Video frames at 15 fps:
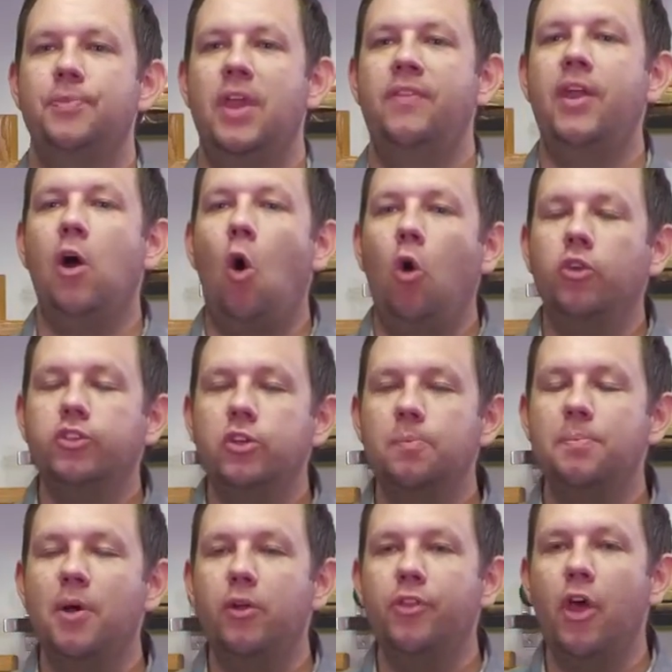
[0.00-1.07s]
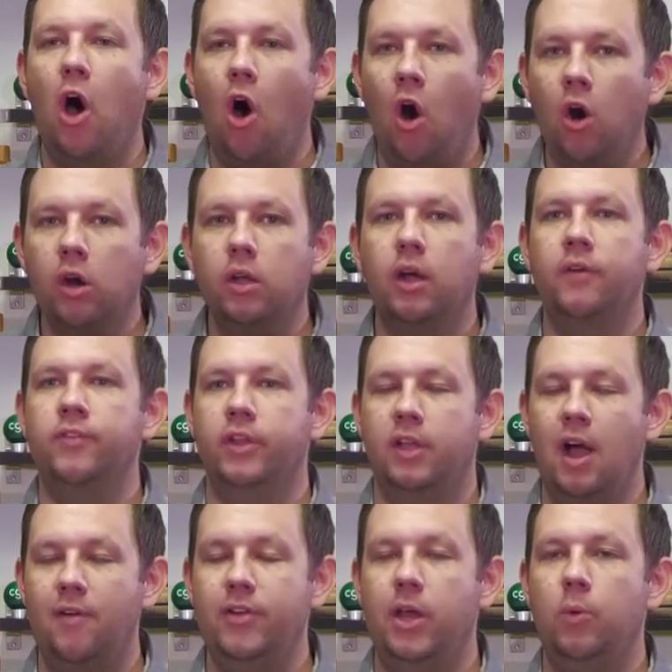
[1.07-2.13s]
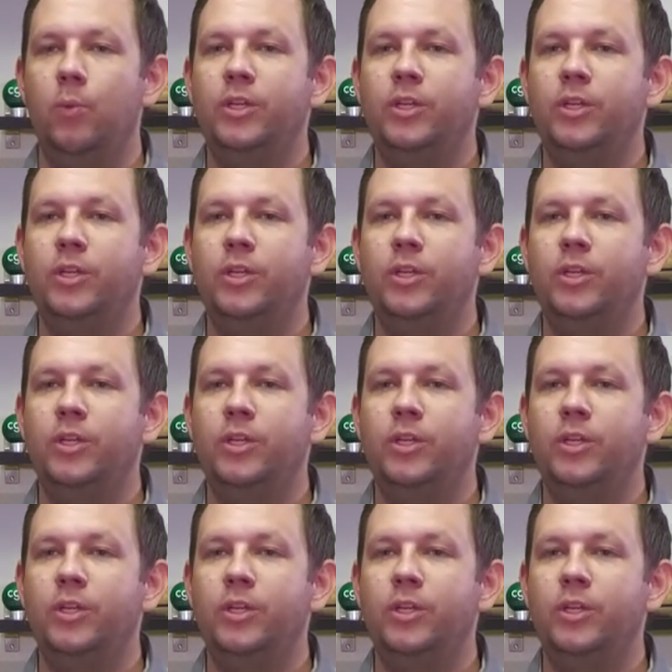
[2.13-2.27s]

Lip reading: And they also build the Ark of the Covenant,